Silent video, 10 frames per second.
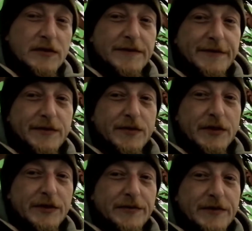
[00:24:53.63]
A few
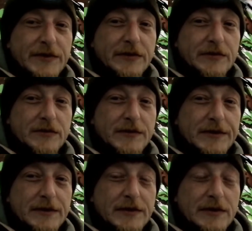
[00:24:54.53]
times it goes
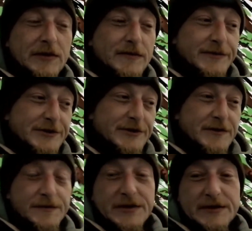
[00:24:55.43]
alright. Like, I got permissions
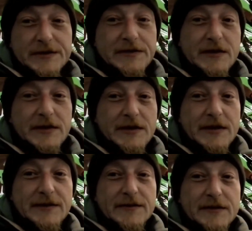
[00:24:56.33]
in places that I ain't
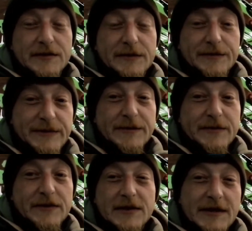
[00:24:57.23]
allowed to, like,
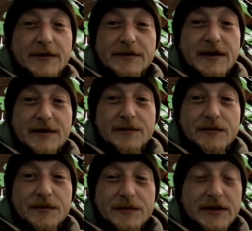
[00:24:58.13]
people aren't allowed to camp.
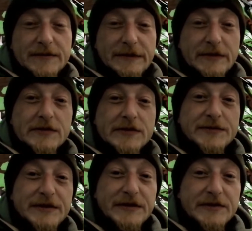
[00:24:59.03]
But that's because I
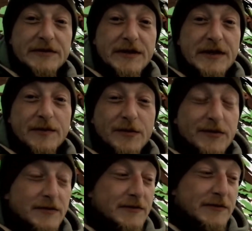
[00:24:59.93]
speak into the game
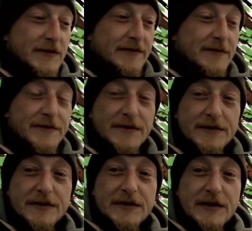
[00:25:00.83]
wardens and
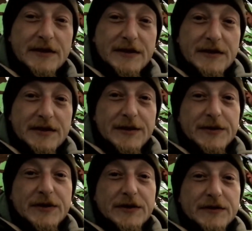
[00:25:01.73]
everything. And
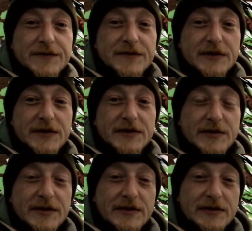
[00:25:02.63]
because obviously I
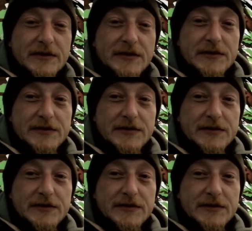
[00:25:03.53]
explained like